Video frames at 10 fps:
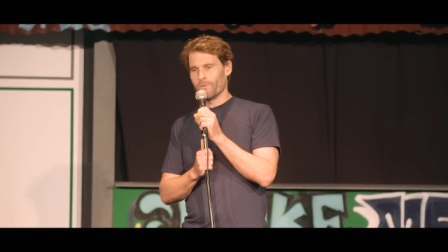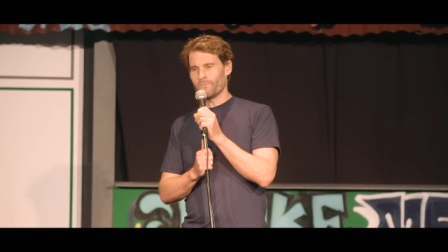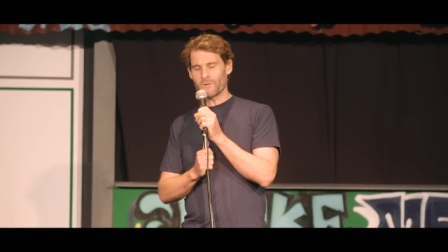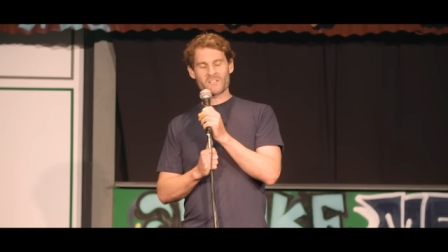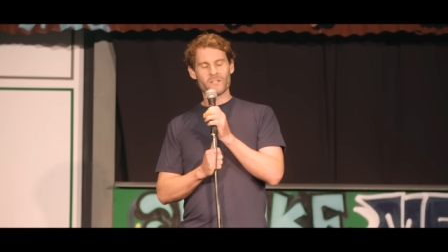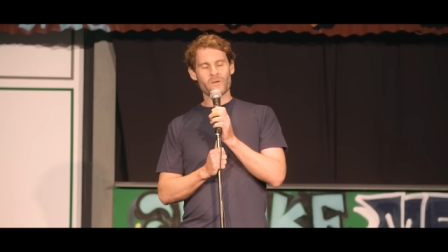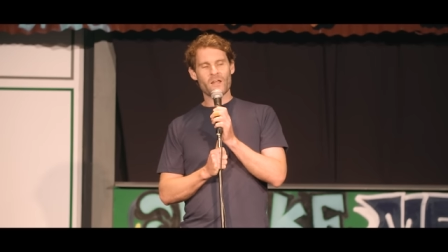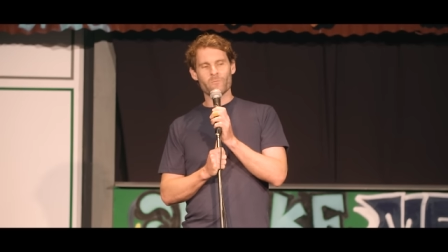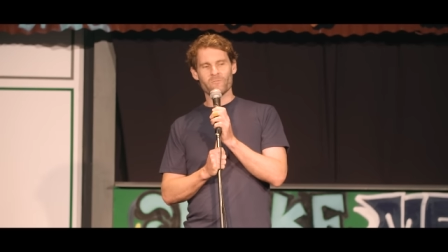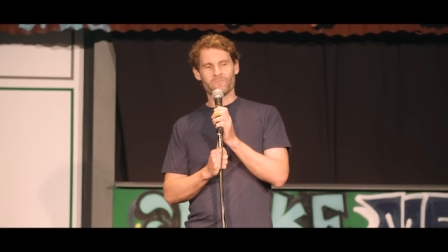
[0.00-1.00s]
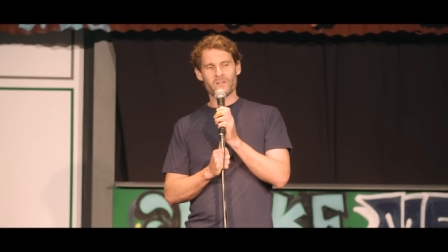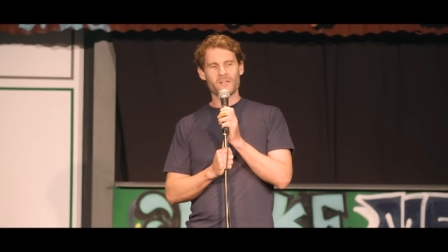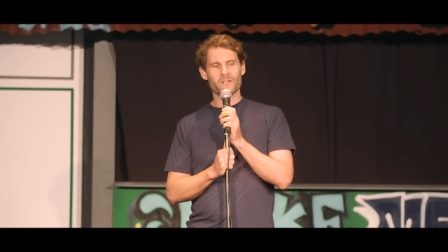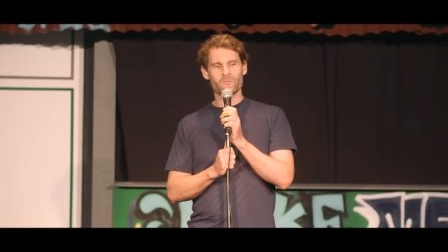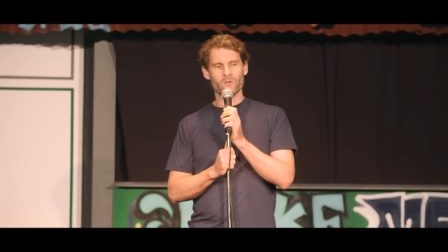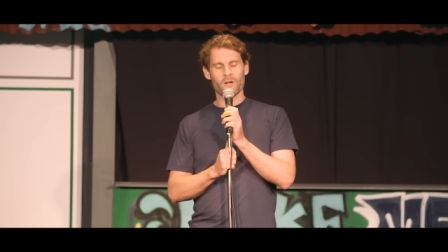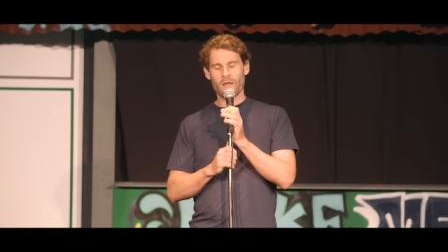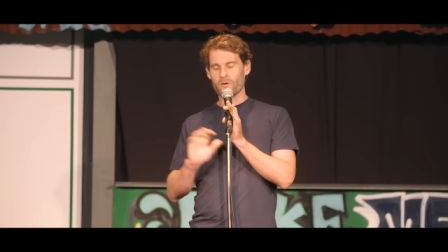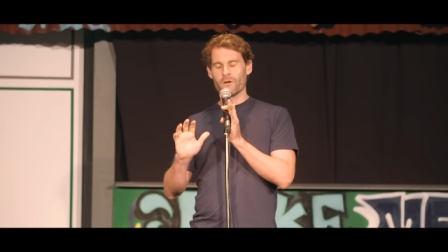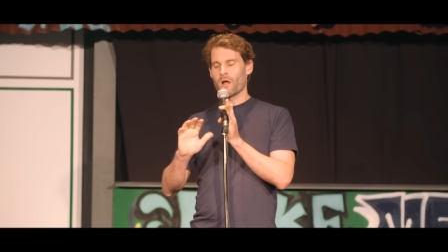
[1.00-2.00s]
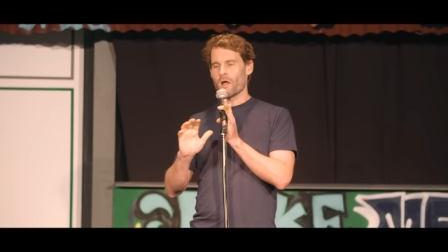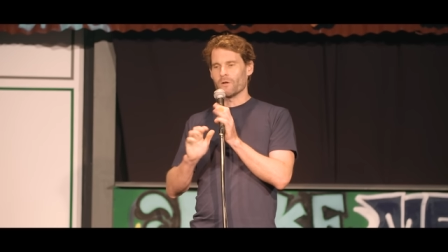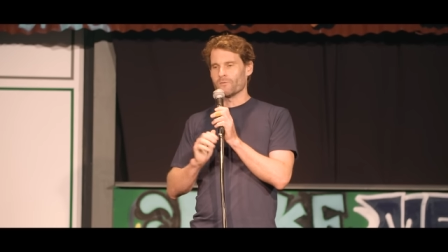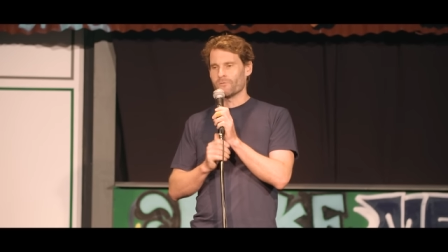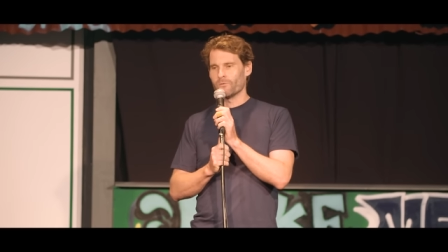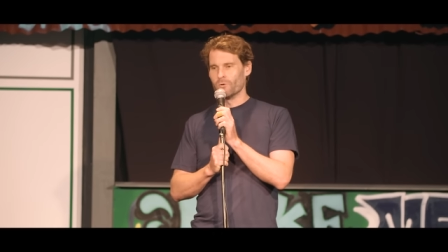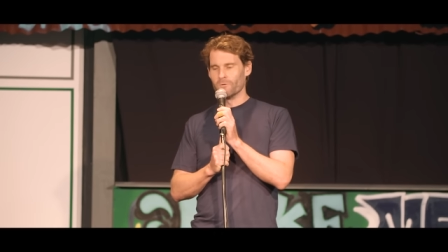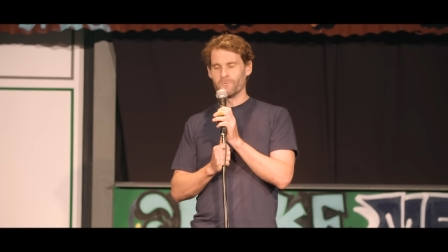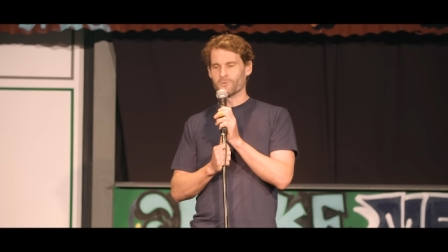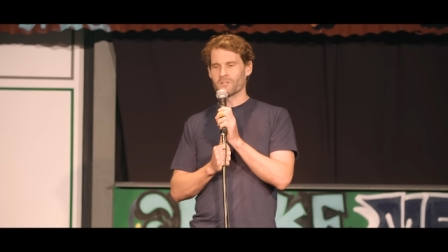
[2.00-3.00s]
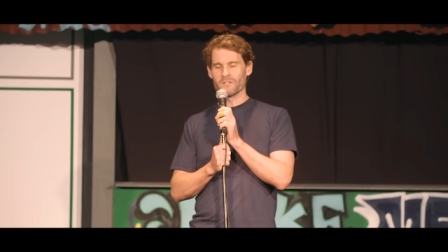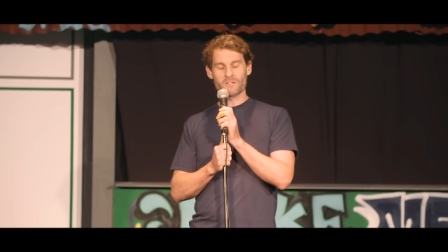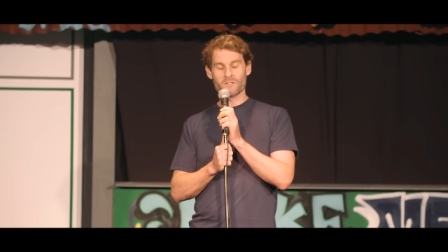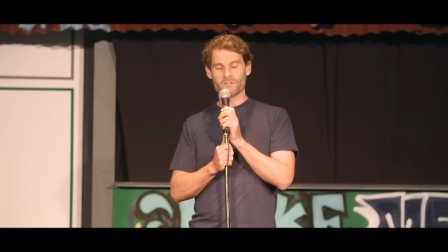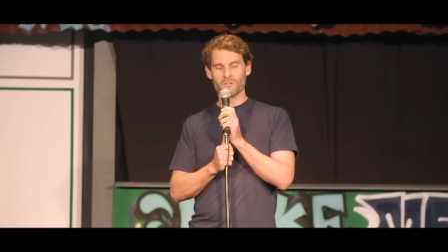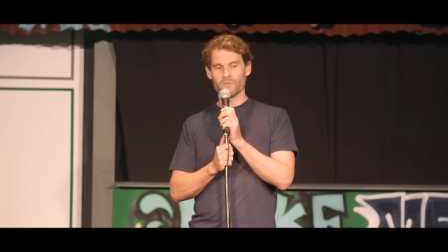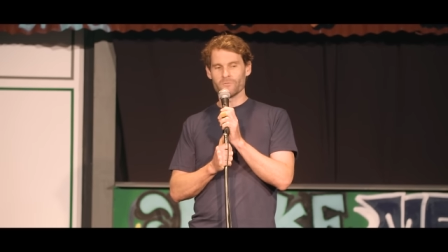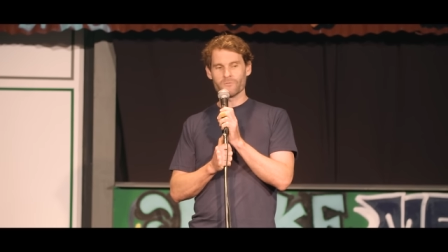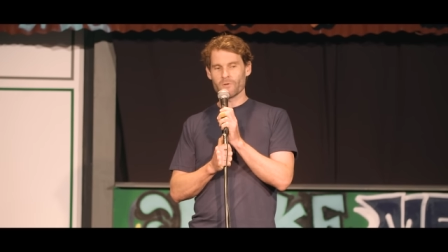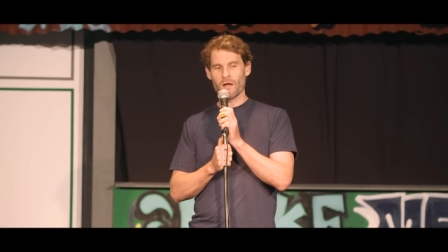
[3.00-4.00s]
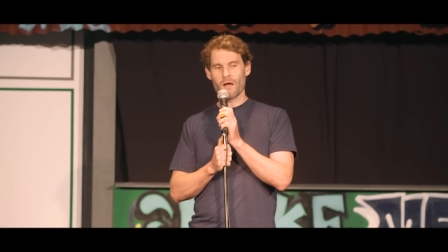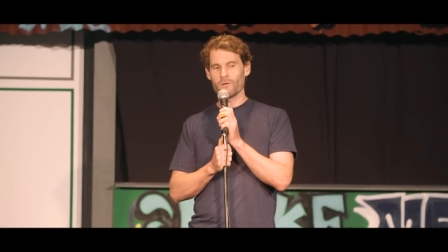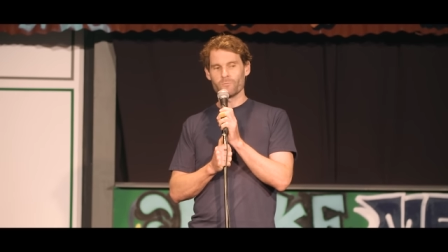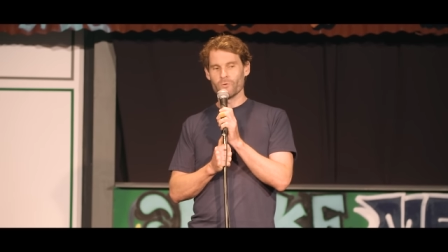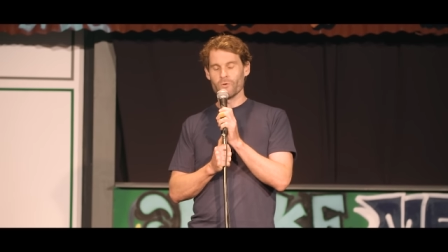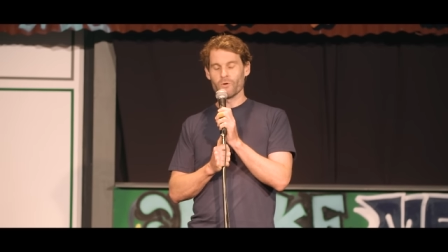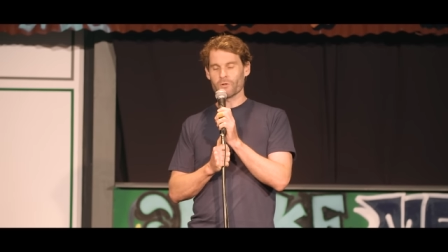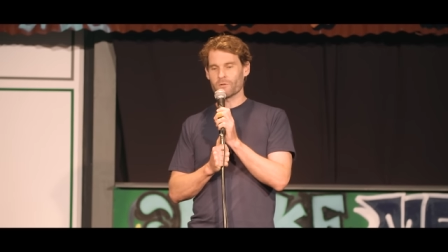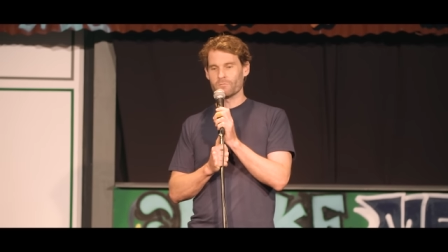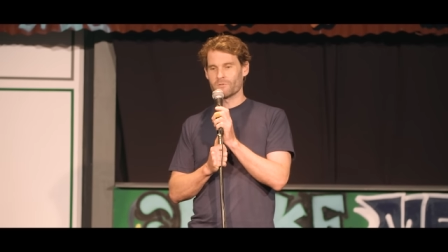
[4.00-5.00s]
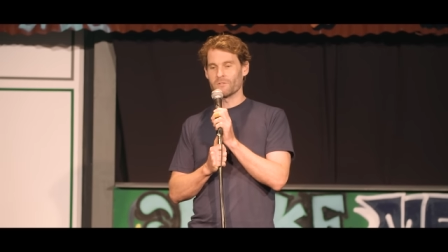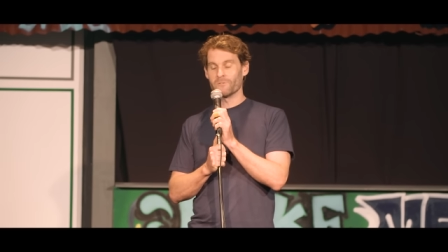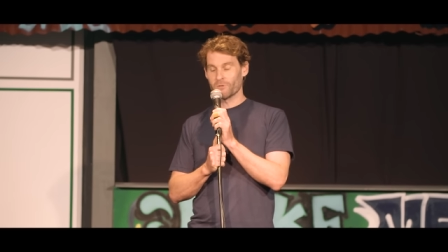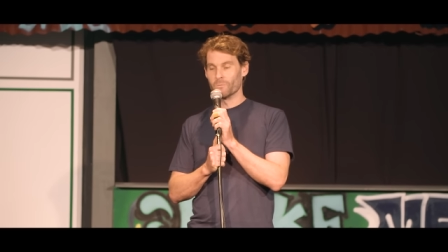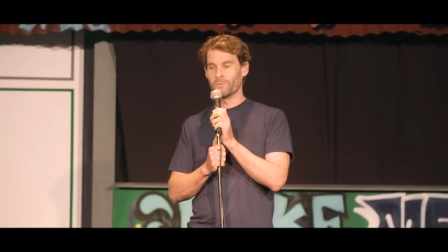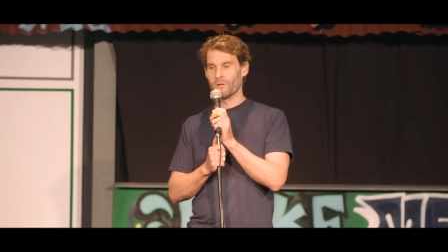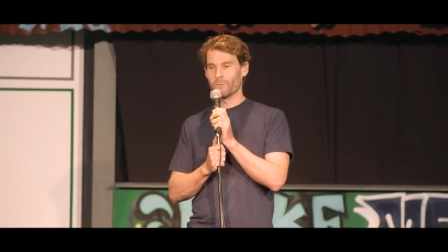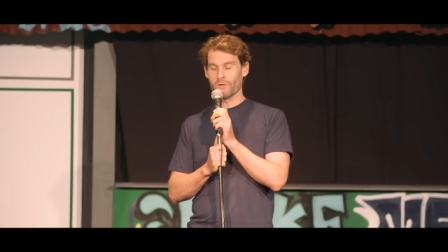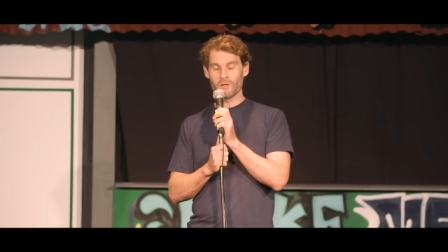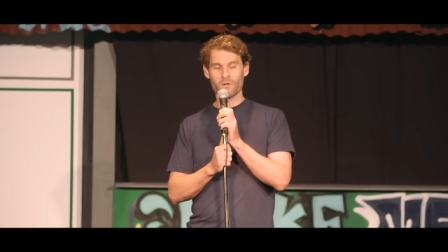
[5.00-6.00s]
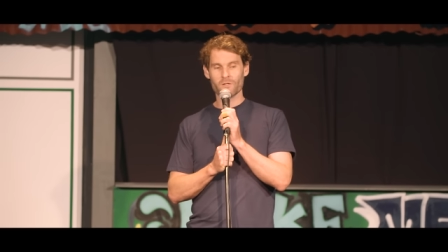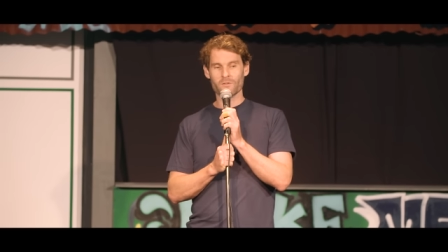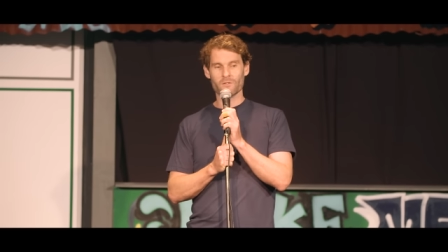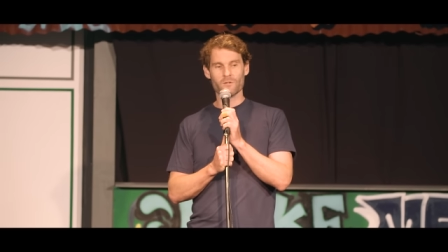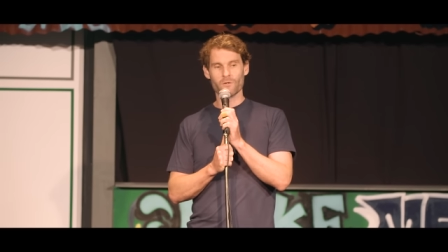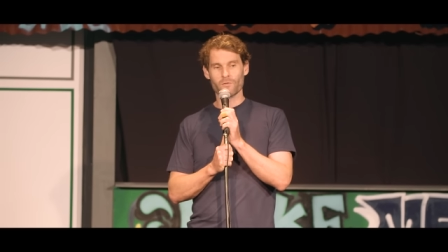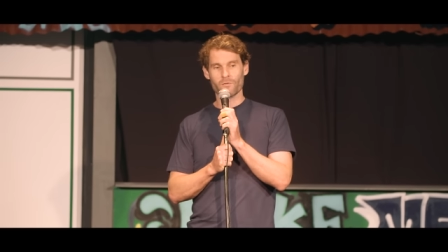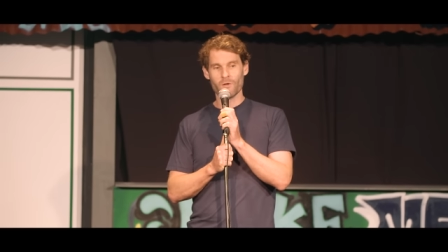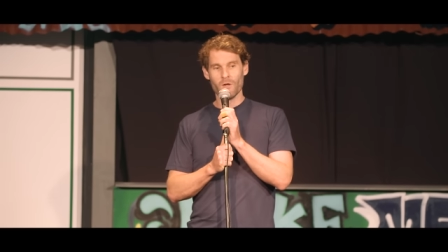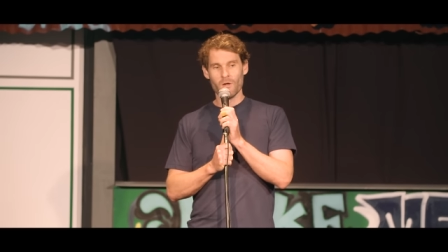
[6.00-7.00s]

I've recently become a vegan, right? And I know, awful to listen to, hard work, difficult people. They're like the youth.